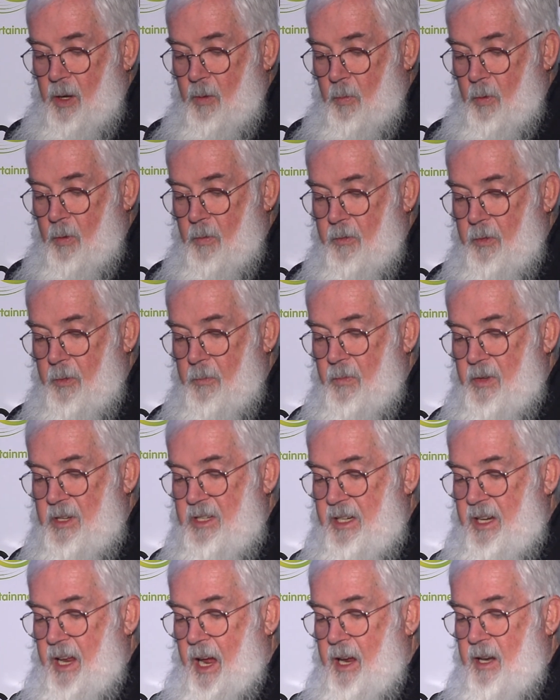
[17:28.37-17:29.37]
were from the
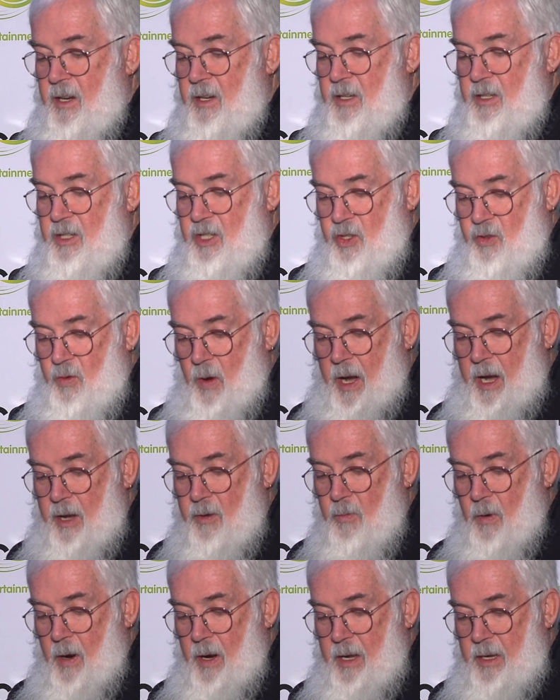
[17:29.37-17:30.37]
standard
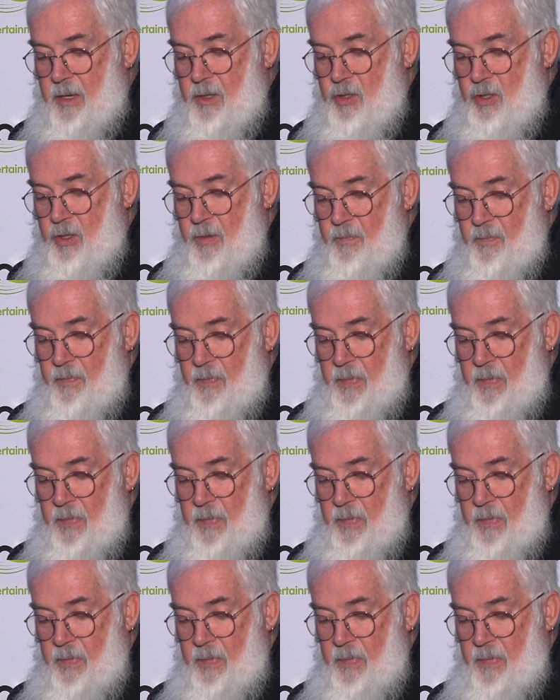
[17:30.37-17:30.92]
strand range.